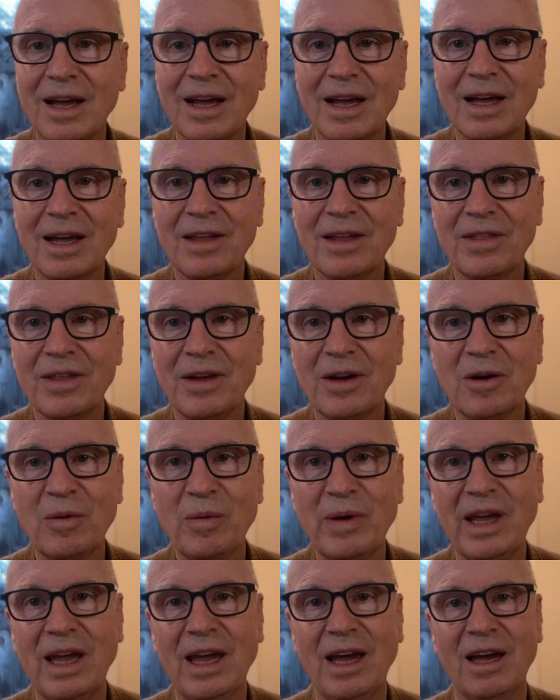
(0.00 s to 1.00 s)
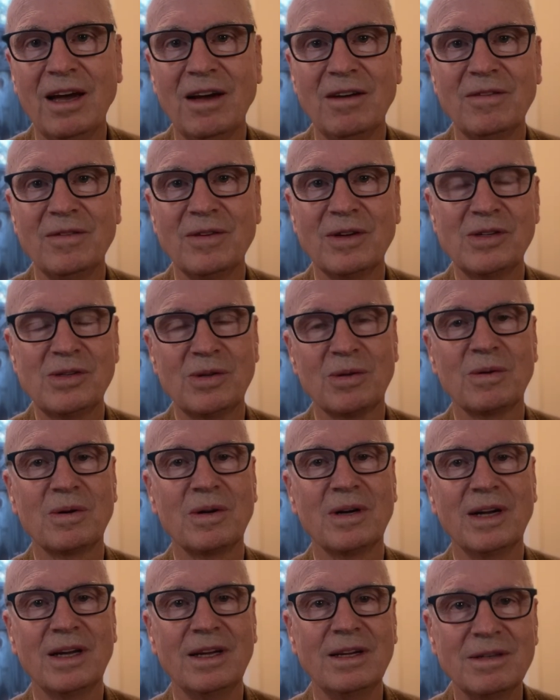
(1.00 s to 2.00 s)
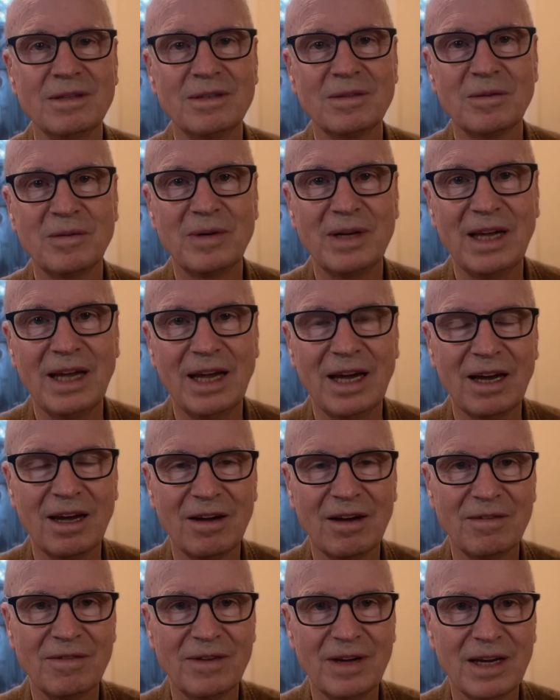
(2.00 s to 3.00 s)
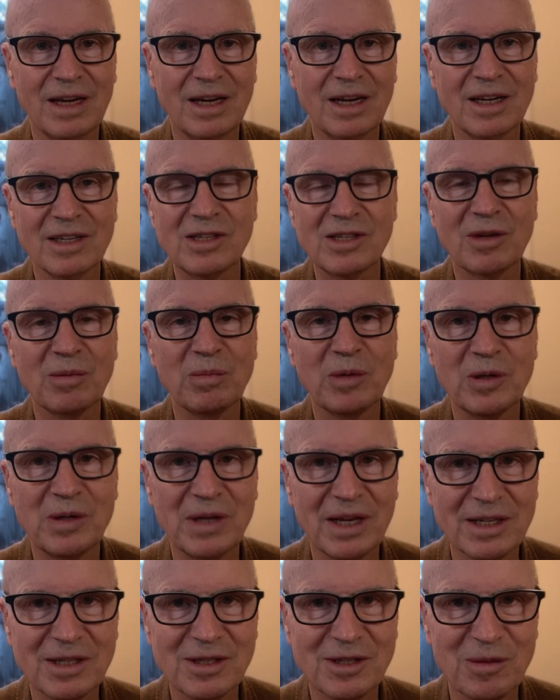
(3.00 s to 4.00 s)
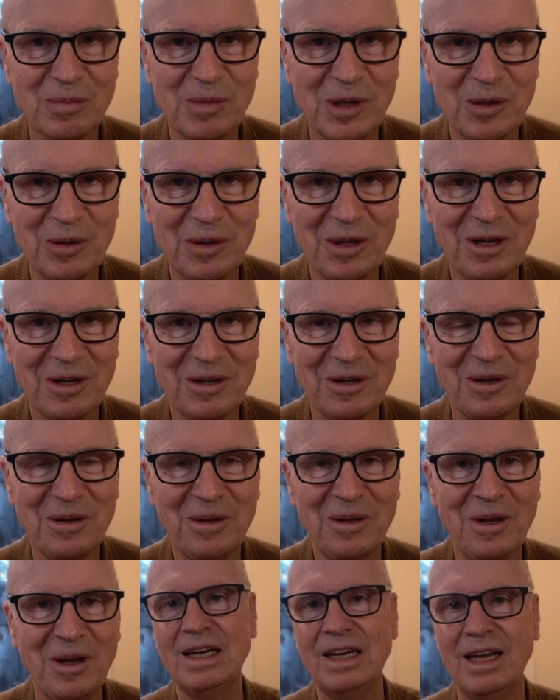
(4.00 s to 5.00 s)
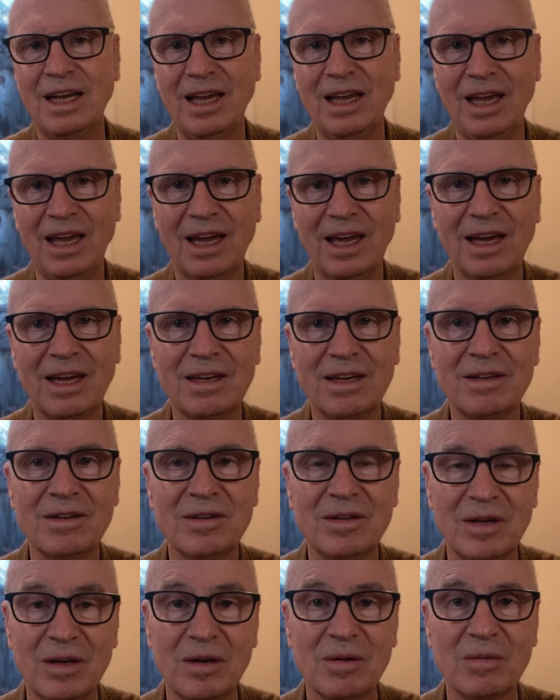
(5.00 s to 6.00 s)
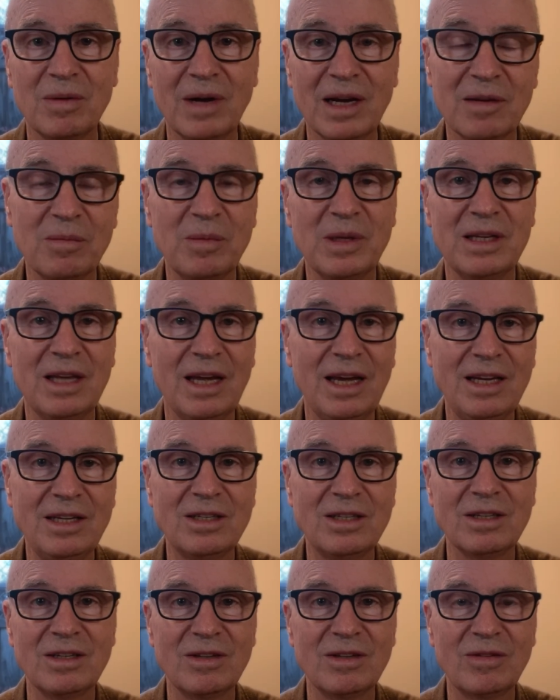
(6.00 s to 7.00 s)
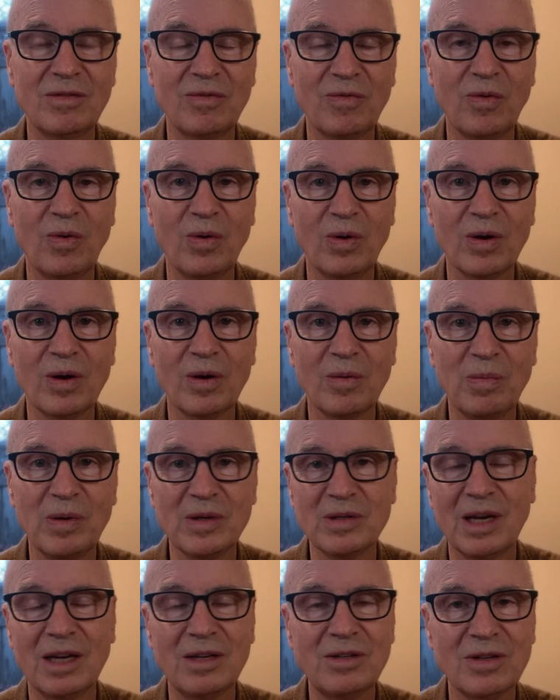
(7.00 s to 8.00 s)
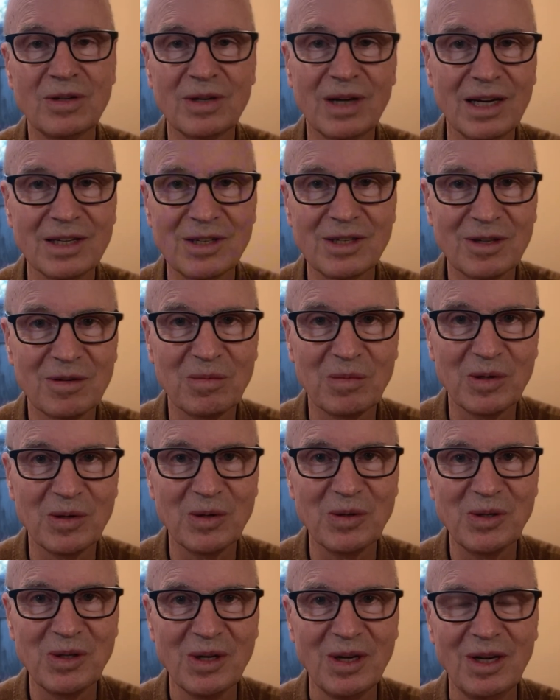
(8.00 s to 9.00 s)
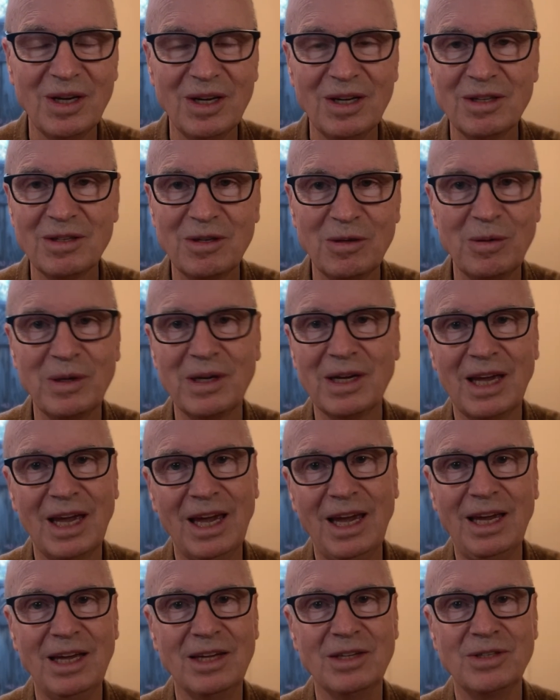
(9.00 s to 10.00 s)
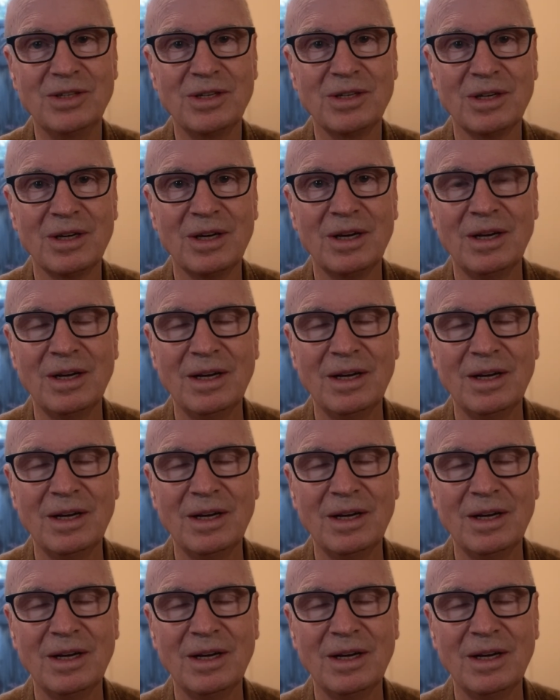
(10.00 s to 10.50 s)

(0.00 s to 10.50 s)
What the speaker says: And there we have a story. We have a customer testimonial and recommendations for potential customers to engage.